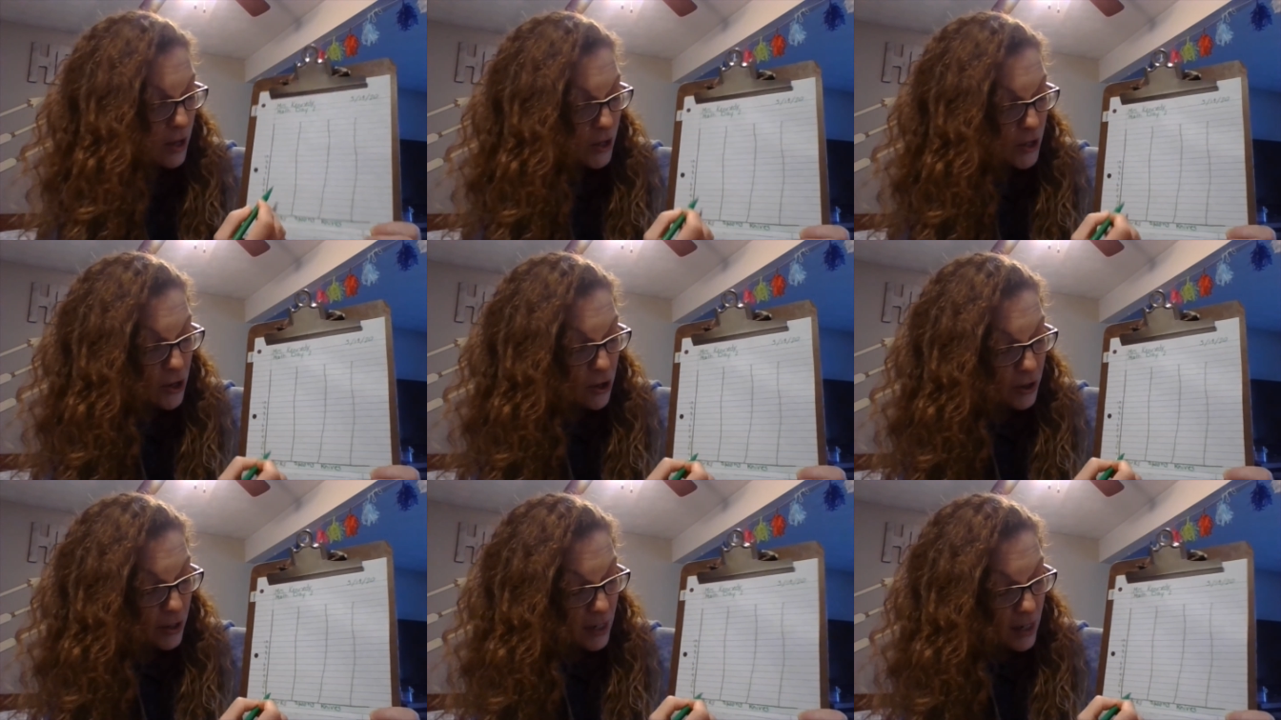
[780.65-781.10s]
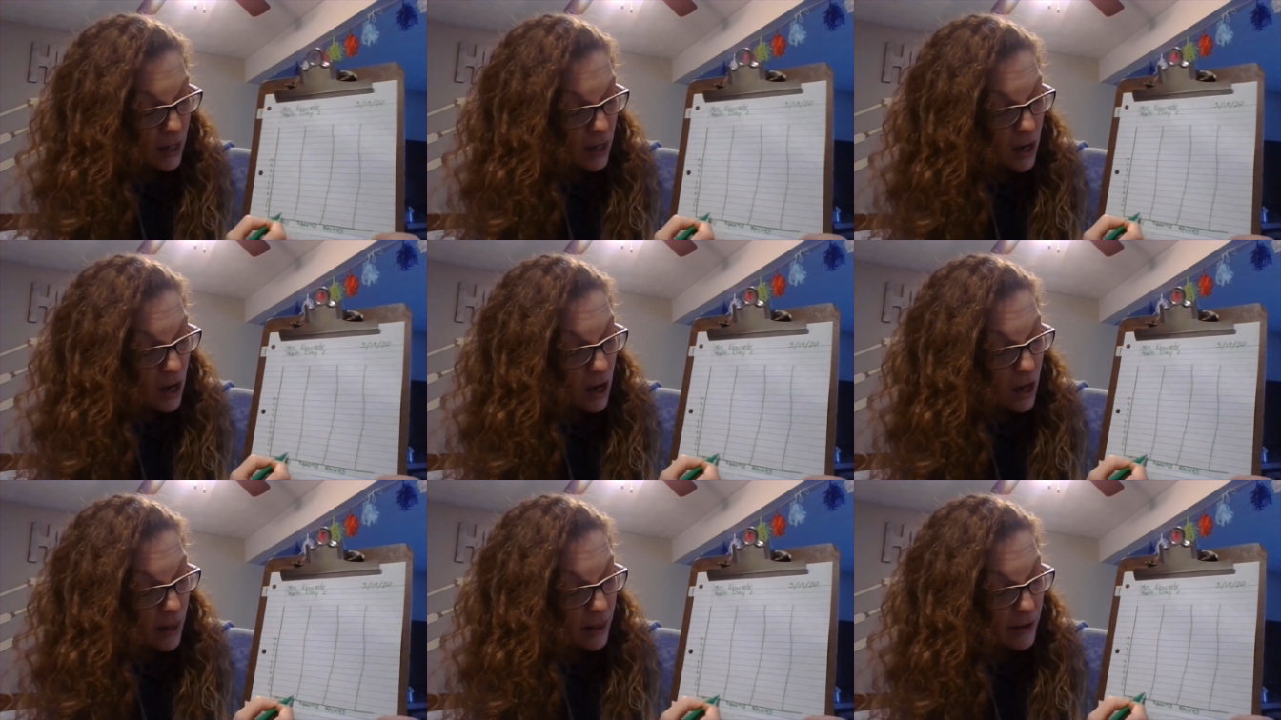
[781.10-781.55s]
You're going to
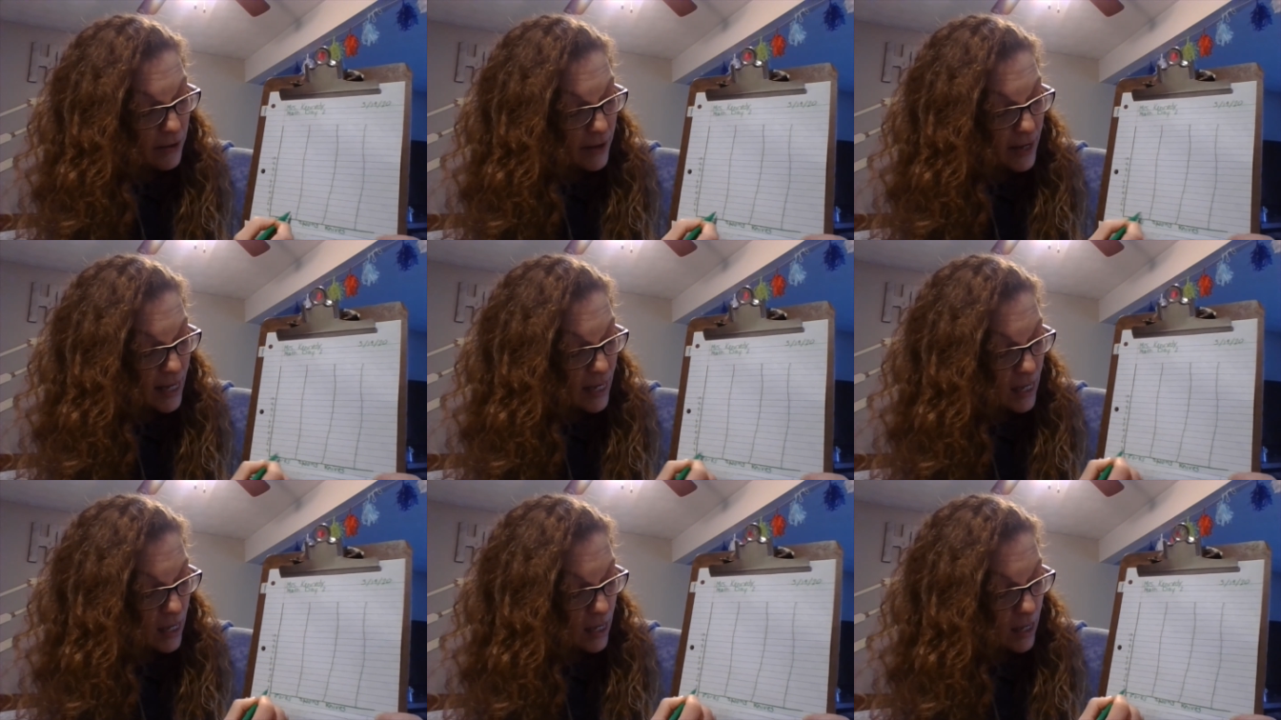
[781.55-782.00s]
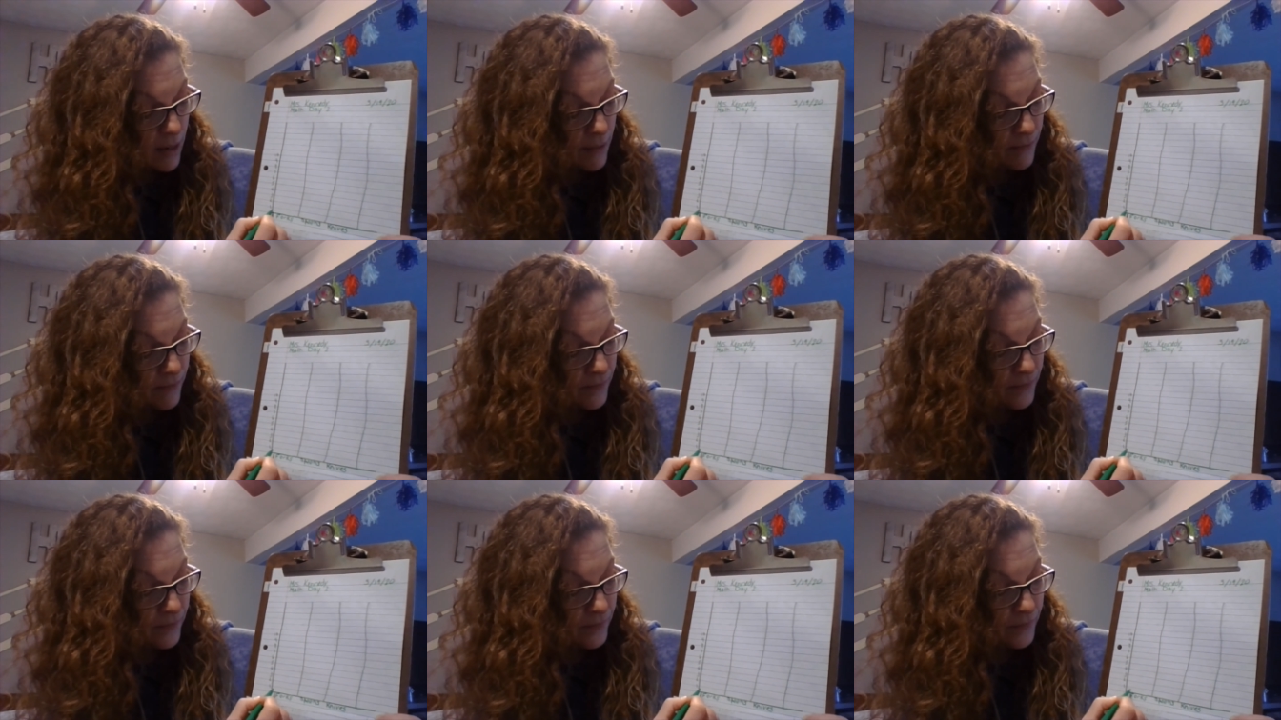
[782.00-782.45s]
color in
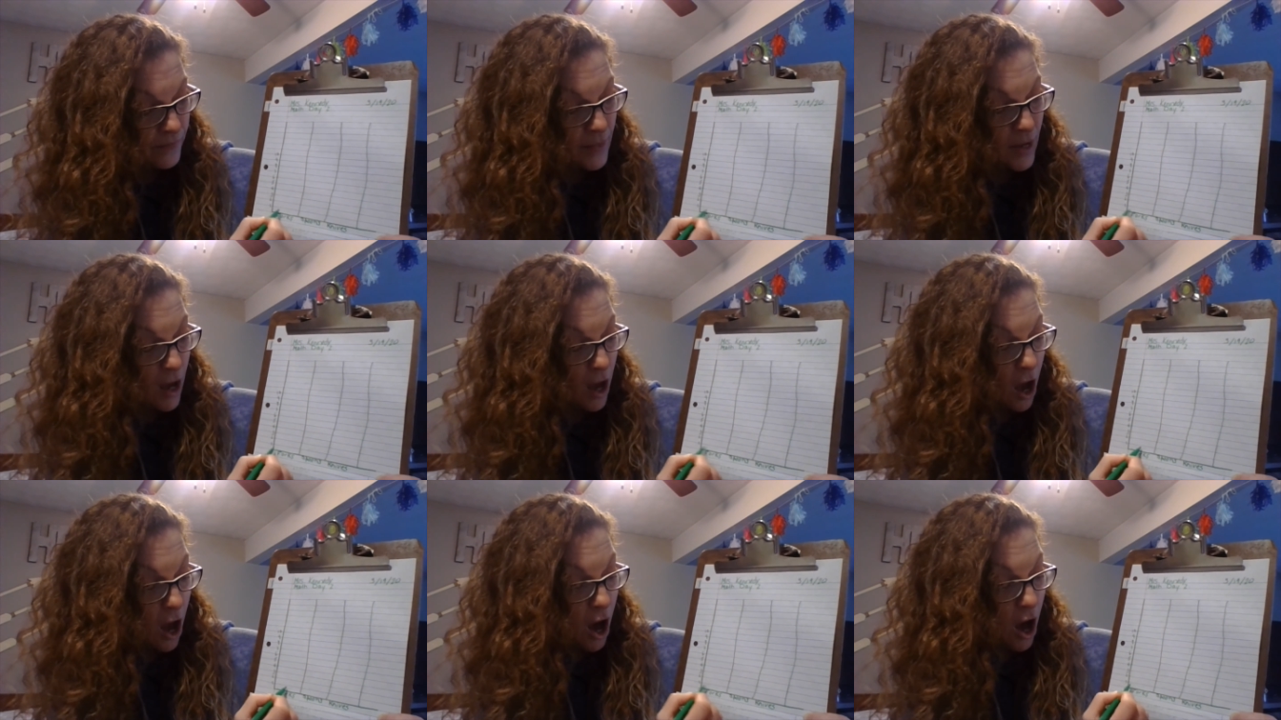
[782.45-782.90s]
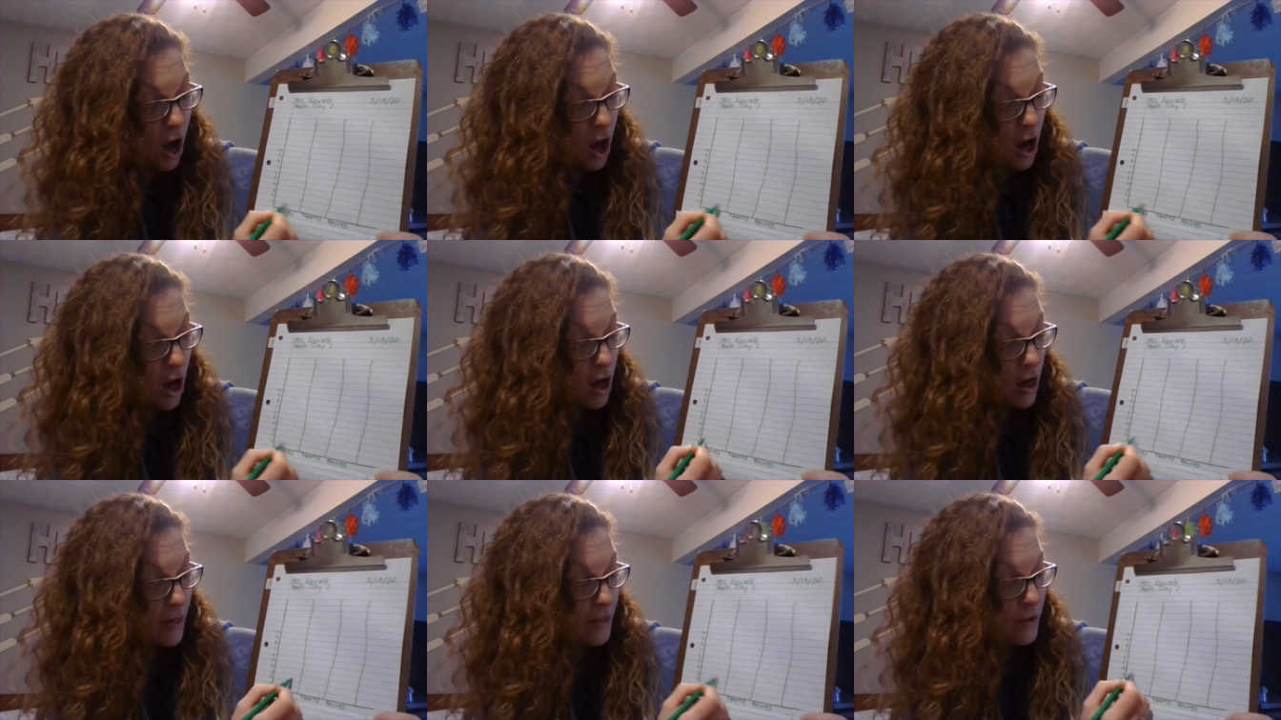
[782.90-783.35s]

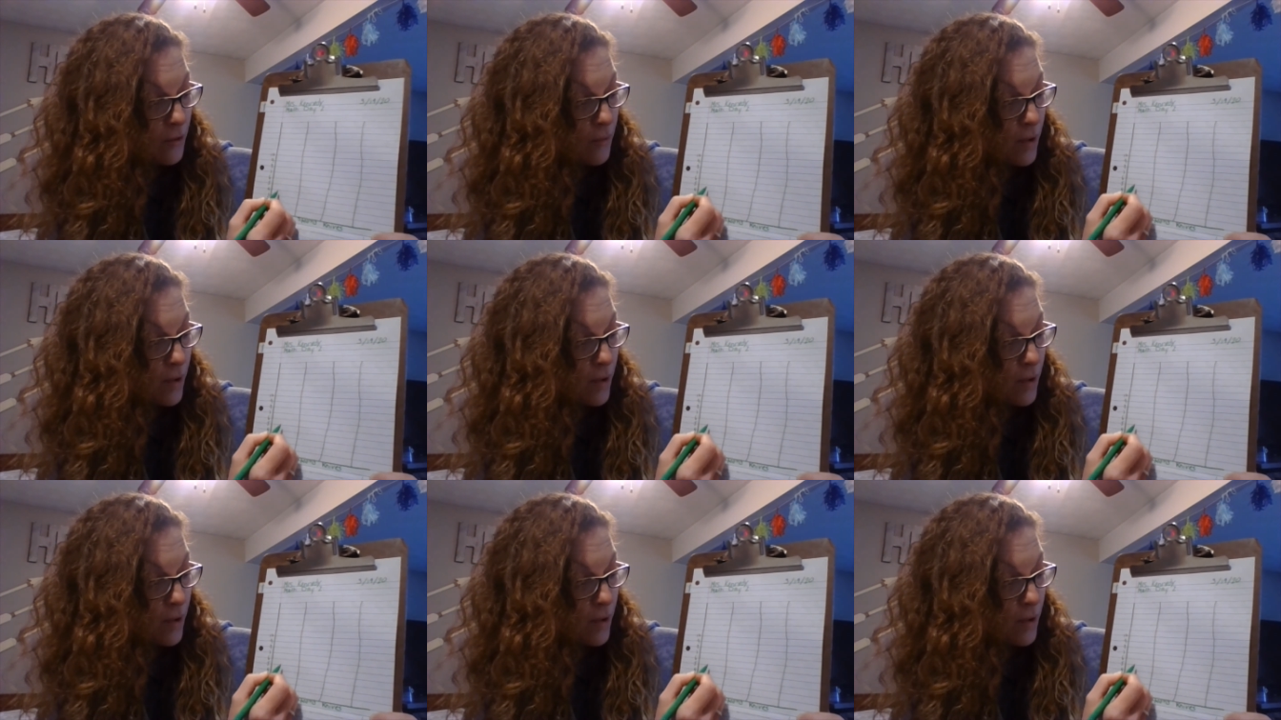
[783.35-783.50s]
all the